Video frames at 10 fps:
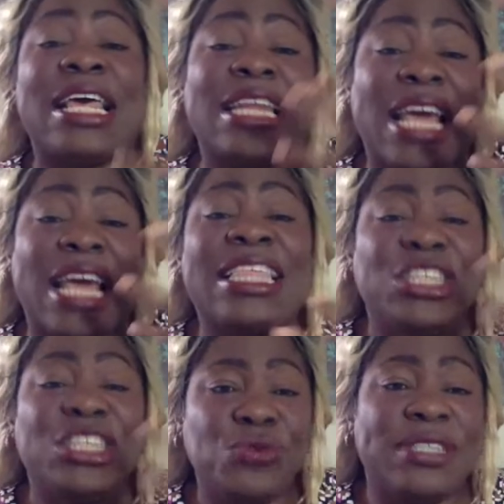And I
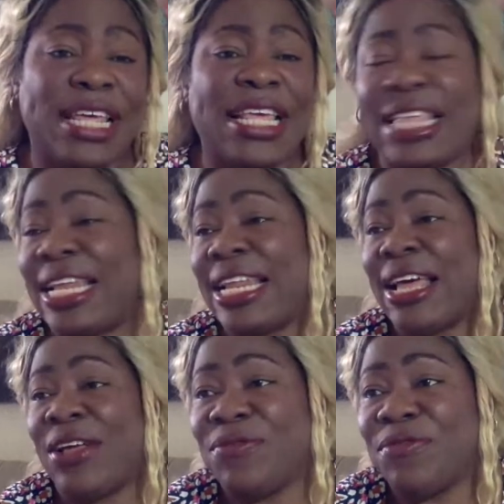think she was saying that
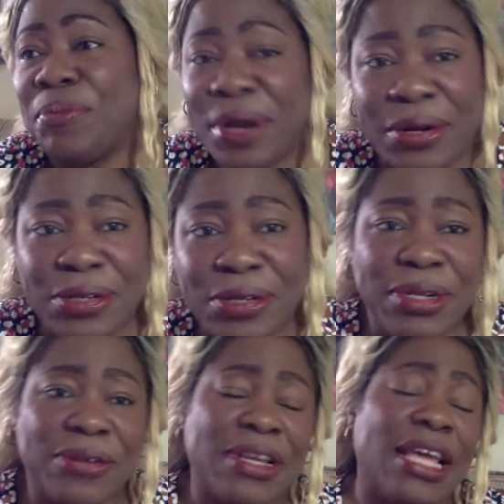out of
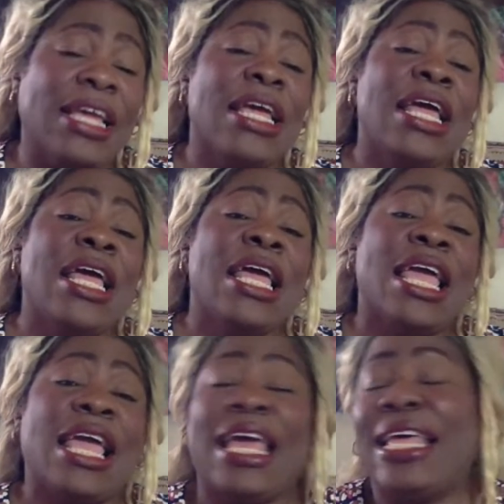embarrassment, okay?
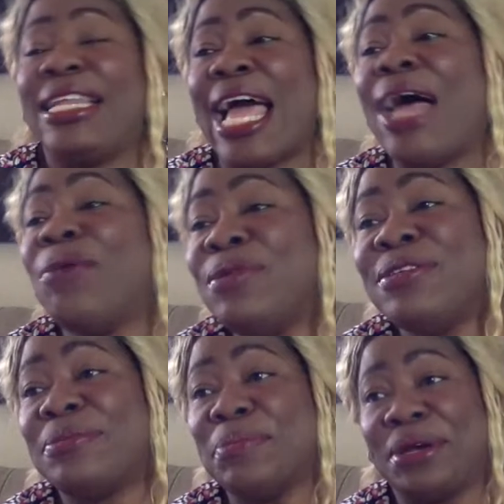And I
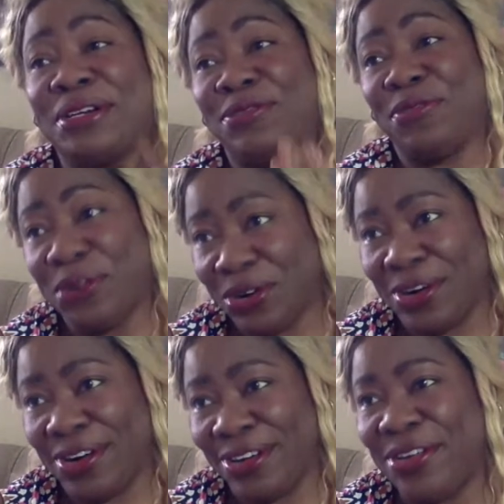was embarrassed for
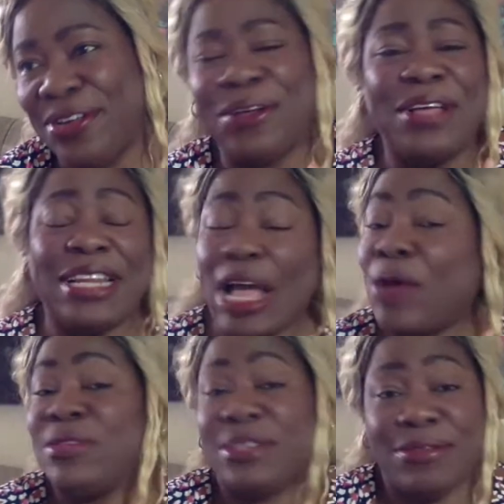her, and I
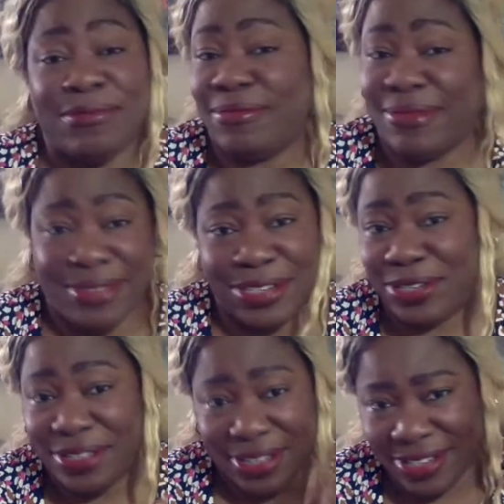was
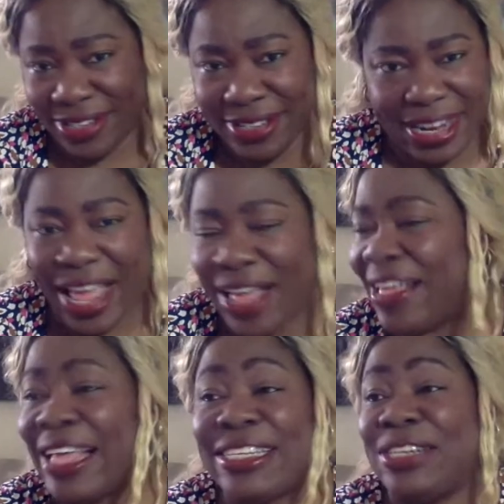
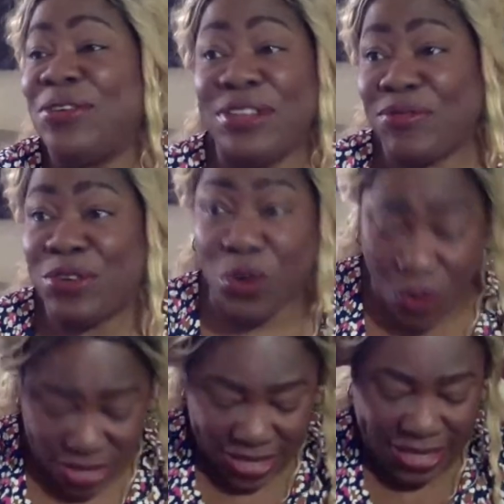I didn't even know
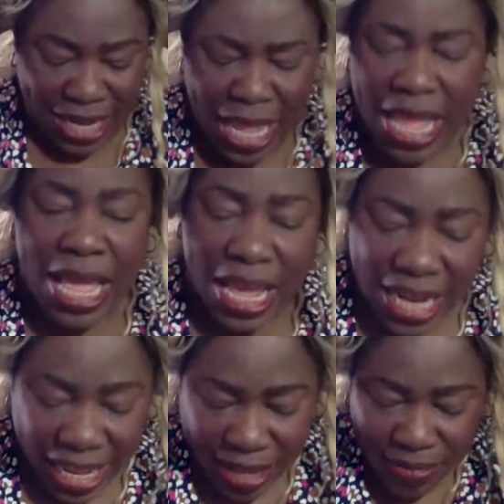what to say. And
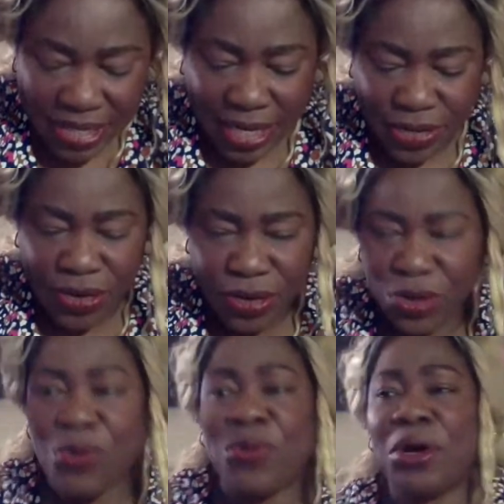I kept saying to her,
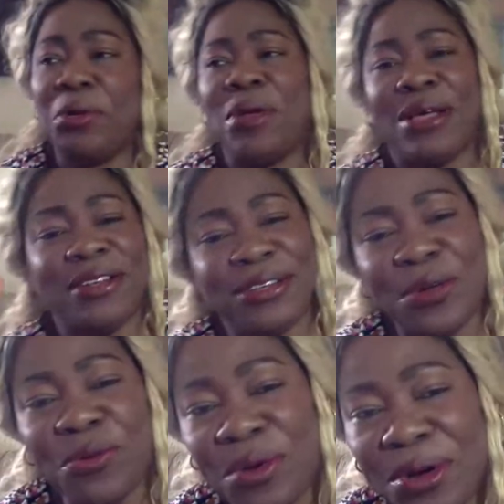don't worry about it,
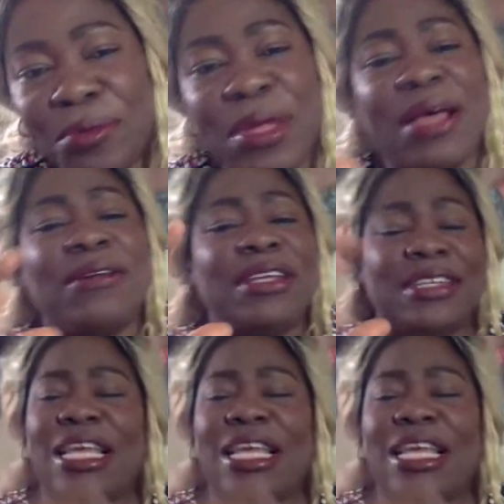don't worry about it.